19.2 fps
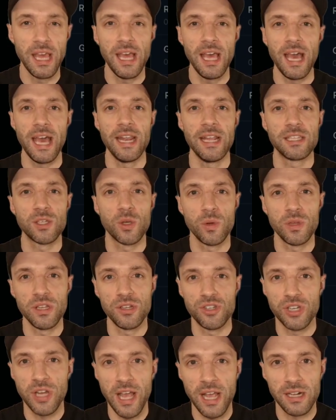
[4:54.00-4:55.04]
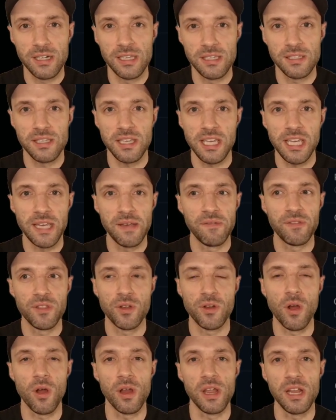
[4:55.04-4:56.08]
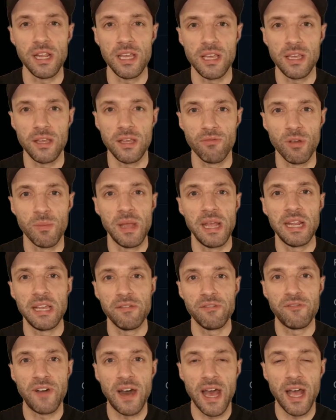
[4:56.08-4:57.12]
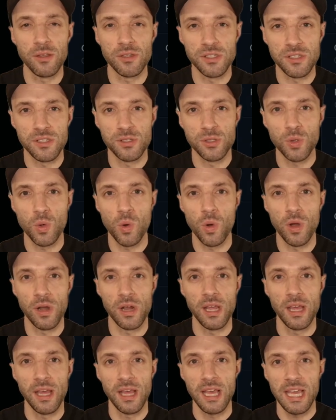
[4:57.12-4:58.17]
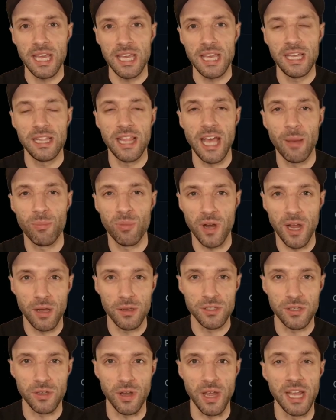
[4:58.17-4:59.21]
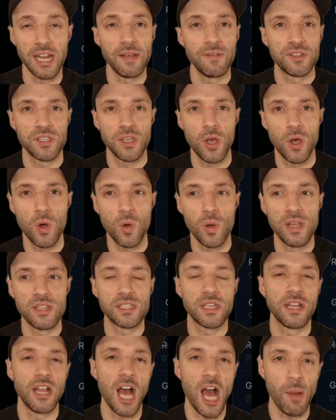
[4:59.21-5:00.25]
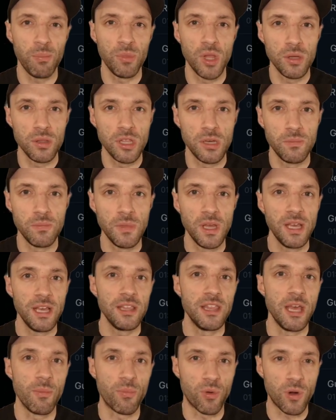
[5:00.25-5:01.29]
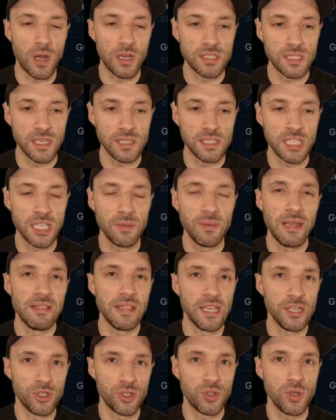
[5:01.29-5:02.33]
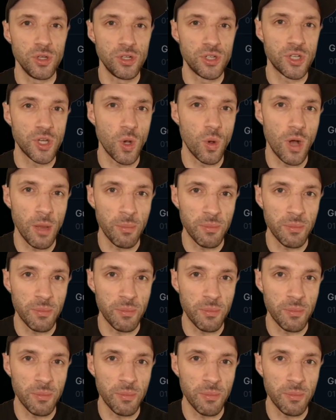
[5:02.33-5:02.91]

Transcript: and it's going to check to see if there are any remaining files stored in that browser? And if so, it's going to upload them, then process them, and they should show up